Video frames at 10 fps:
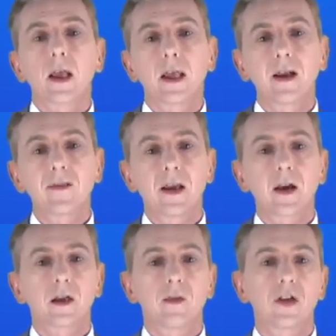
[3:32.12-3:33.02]
Here's the
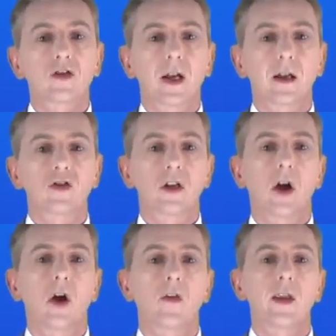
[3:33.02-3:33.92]
activation
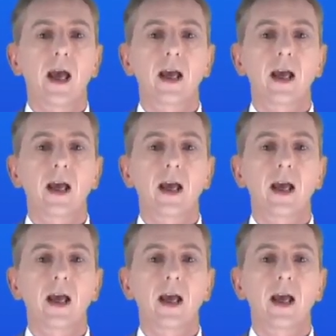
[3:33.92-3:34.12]
energy on the